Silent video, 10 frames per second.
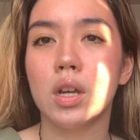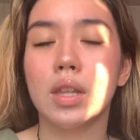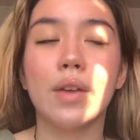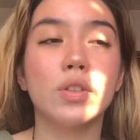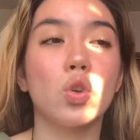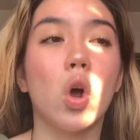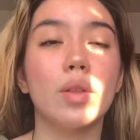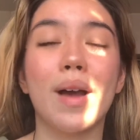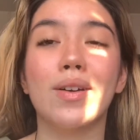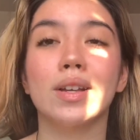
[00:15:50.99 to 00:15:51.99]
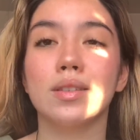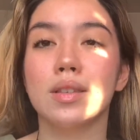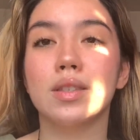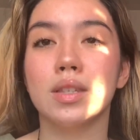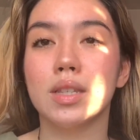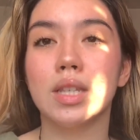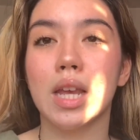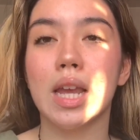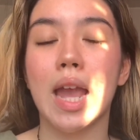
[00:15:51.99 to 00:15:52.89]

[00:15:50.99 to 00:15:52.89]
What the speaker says: Life is all about consistency